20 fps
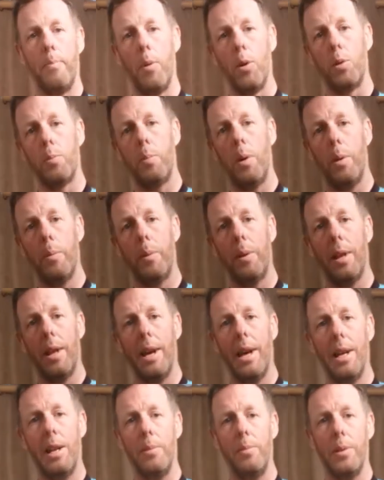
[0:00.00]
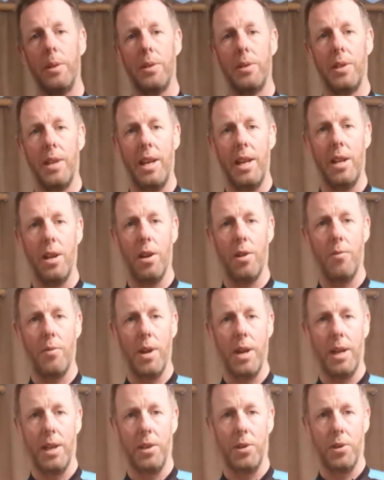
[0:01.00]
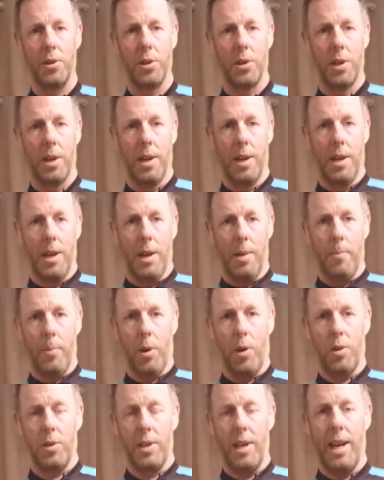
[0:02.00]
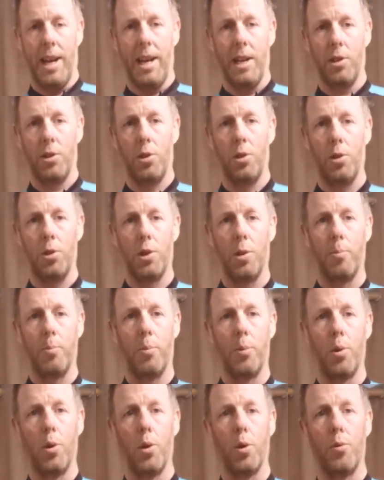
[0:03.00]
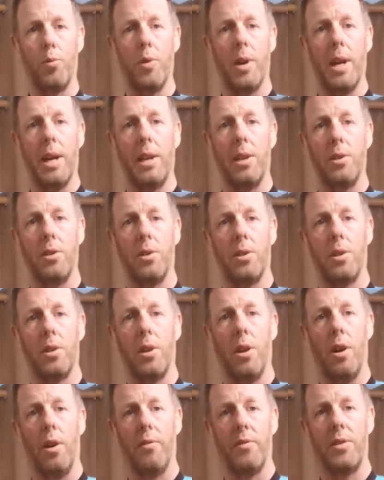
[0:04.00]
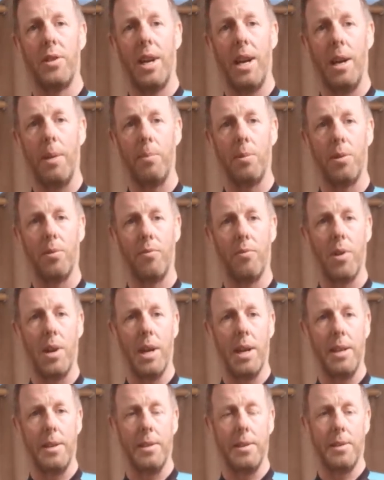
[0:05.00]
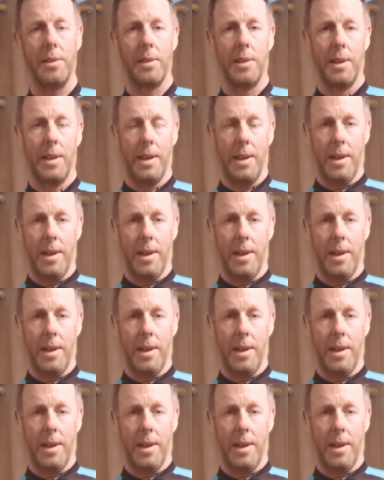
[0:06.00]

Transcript: most popular helmets in our range because it hits such a broad range of types of riders.